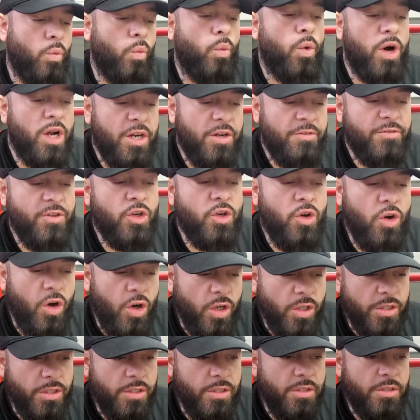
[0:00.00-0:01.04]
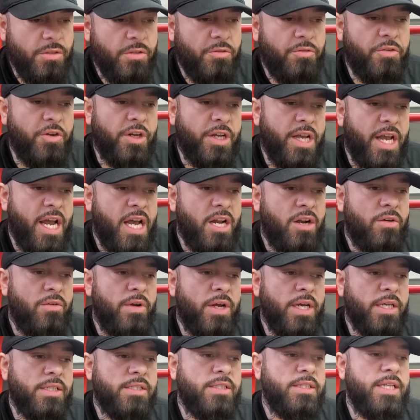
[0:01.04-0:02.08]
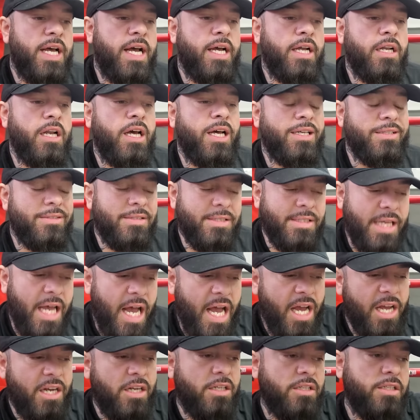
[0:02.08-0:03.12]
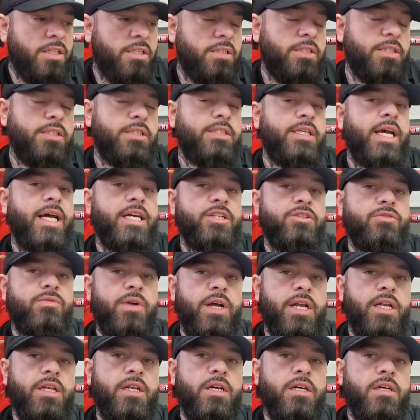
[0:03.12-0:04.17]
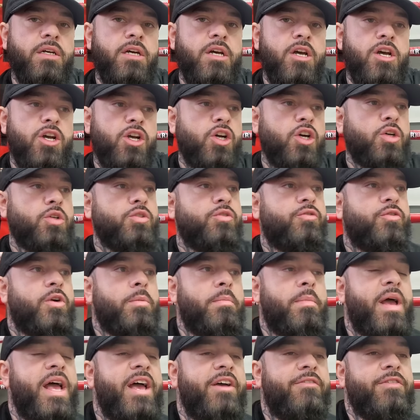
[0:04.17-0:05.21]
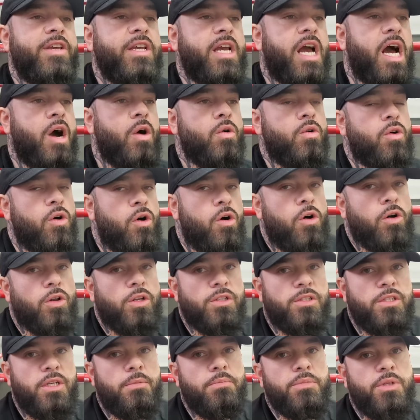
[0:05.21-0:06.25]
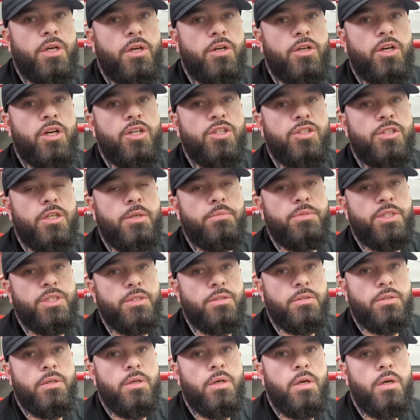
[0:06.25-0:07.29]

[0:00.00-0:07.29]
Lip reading: one of the causes for cataracts, not outside of the detached retina, comes from heavy alcohol assumption.